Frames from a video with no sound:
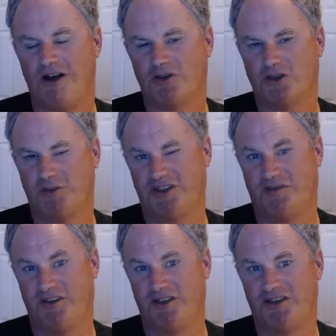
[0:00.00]
Congress
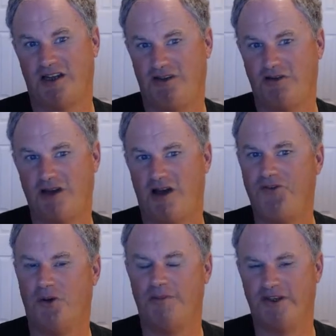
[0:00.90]
specifically said, Utah,
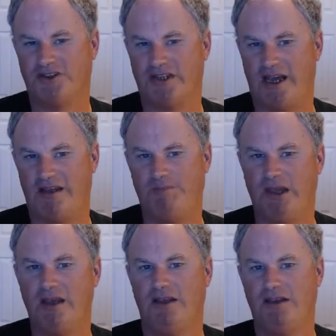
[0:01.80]
if you want to be a state,
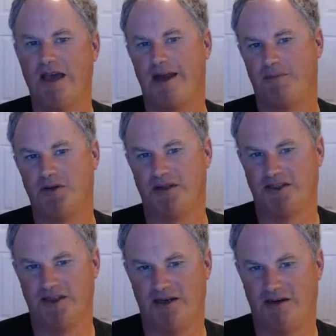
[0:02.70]
you got to put
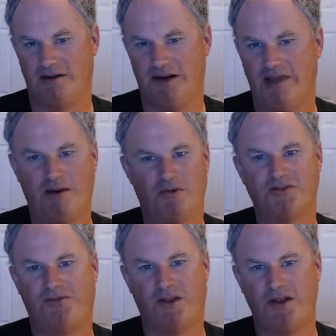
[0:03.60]
this in here. And that
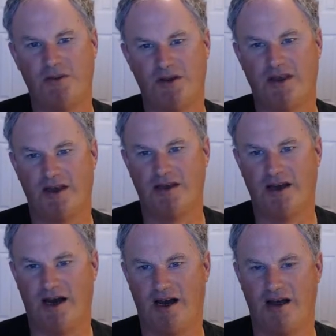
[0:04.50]
was fully
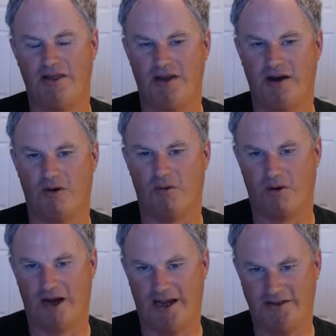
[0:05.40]
within their
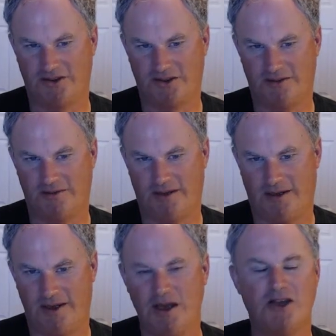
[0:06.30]
rights.
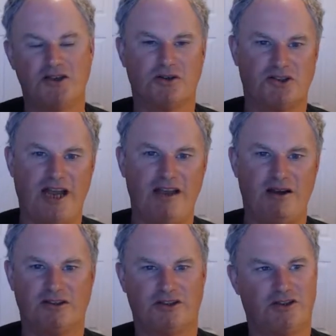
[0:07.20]
Okay, so state
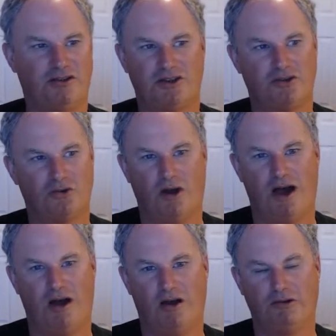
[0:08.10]
constitutions
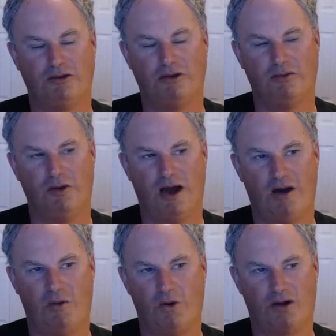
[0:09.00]

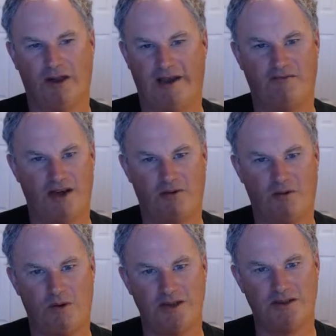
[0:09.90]
work like
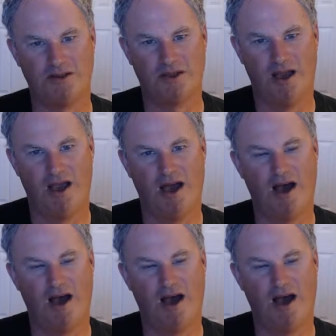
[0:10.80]
federal ones.